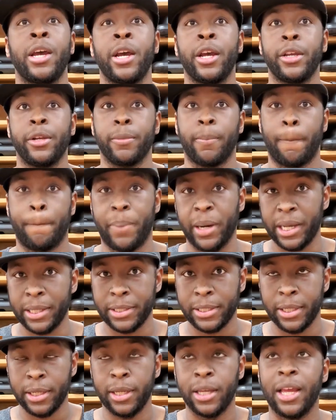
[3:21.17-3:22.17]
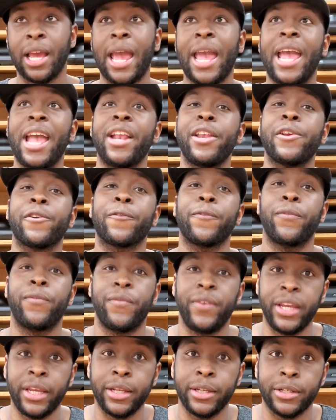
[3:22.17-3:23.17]
your butt, and your
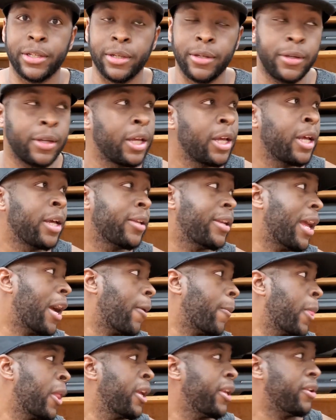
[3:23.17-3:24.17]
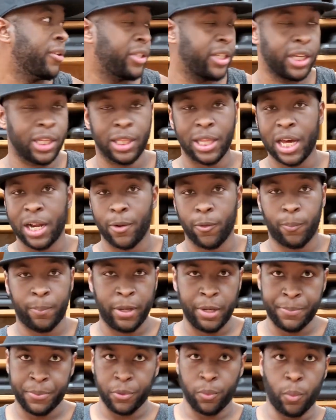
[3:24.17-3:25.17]
feet. Now, you see a lot of
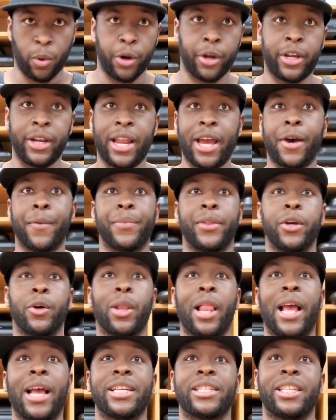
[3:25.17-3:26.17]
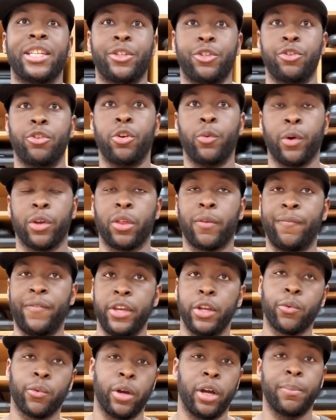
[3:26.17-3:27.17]
people working out, they'll actually do it where their
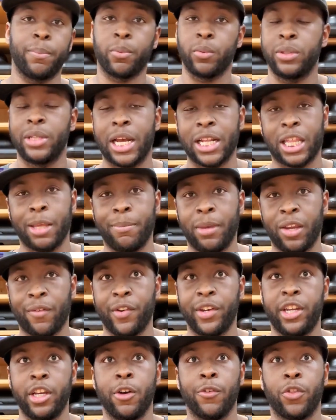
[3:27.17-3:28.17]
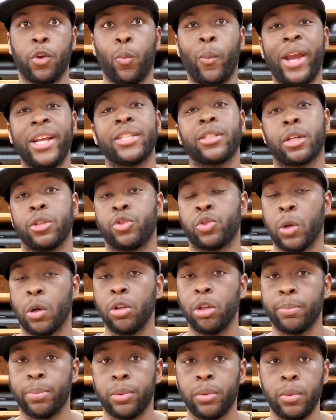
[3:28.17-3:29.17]
feet are up, not that big of a deal, the weight's
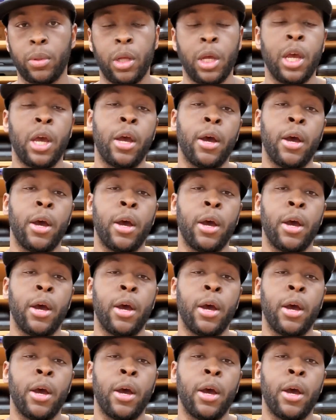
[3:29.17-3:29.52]
controllable,